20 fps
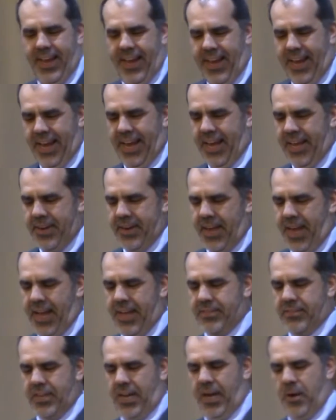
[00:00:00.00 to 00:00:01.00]
and
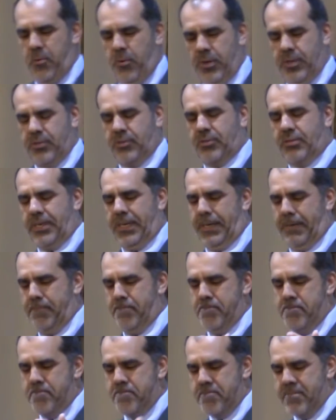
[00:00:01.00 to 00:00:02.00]
as I was
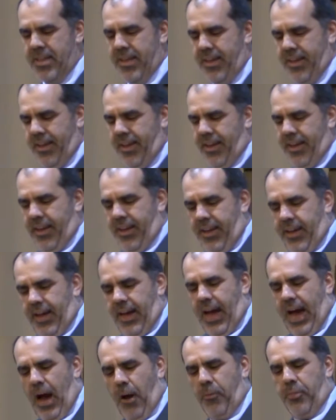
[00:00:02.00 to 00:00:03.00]
uh,
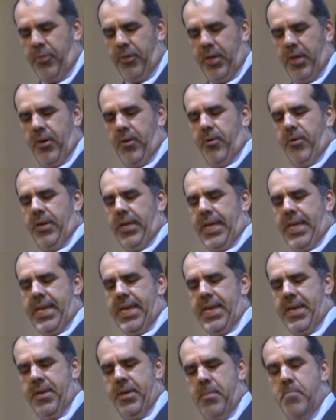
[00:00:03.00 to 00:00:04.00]
out there
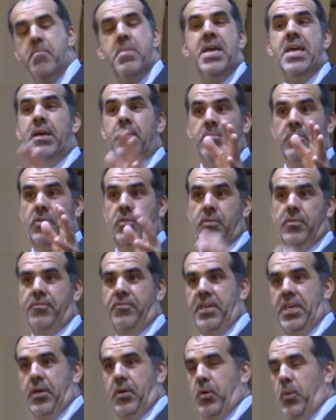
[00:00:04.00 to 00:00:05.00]
in Mims, the
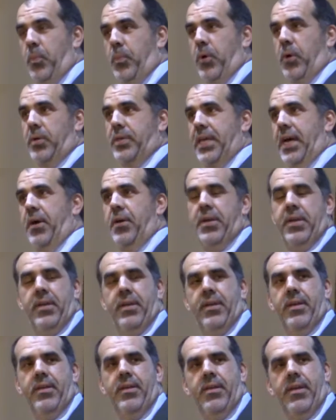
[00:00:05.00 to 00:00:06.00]
vehicle broke
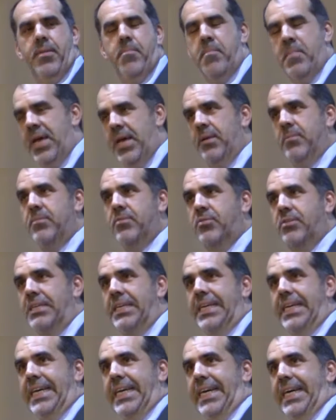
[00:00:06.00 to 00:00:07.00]
down in, in
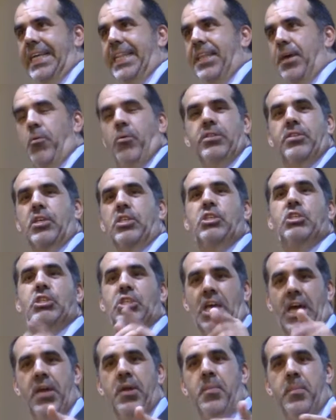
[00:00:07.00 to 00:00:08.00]
Mims, there was a
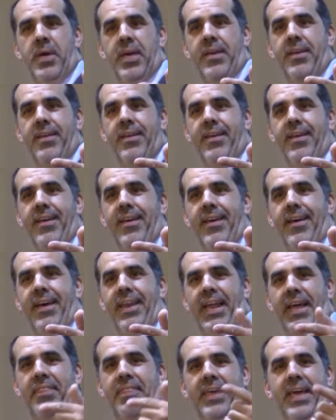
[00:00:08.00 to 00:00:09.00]
gentleman,
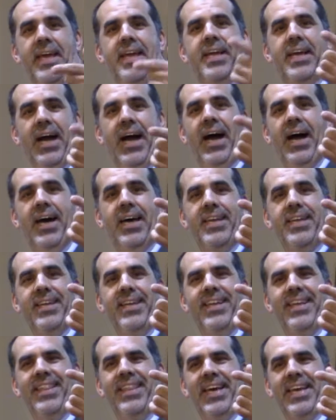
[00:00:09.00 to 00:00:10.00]
and I thank
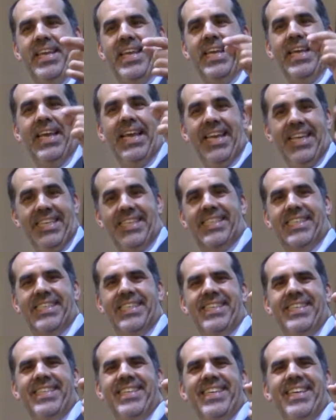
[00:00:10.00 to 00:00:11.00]
God that he
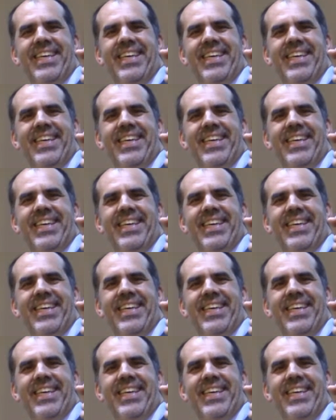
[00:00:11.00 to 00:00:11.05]
listened.